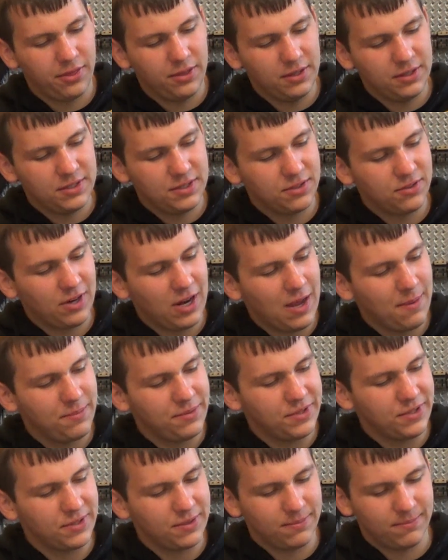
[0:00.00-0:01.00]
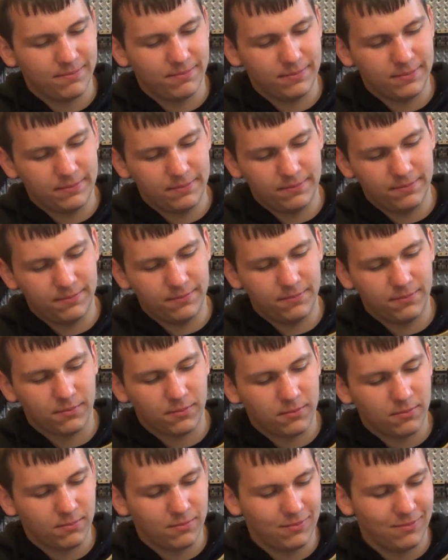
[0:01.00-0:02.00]
These straps,
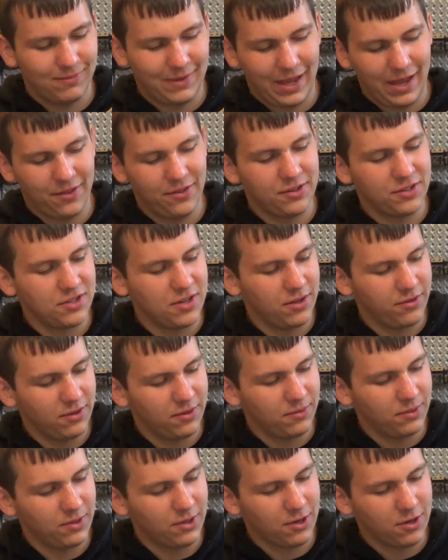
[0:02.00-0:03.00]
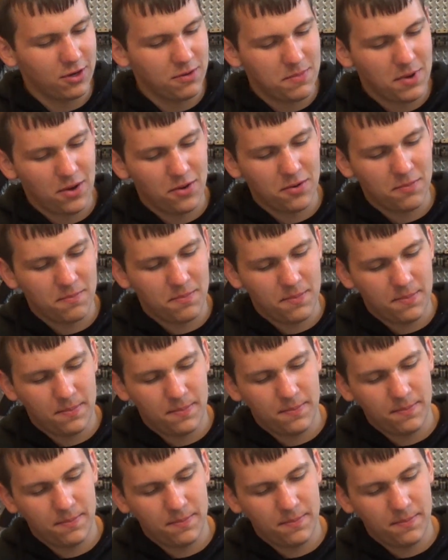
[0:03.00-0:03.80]
yeah, there's nothing really good about them.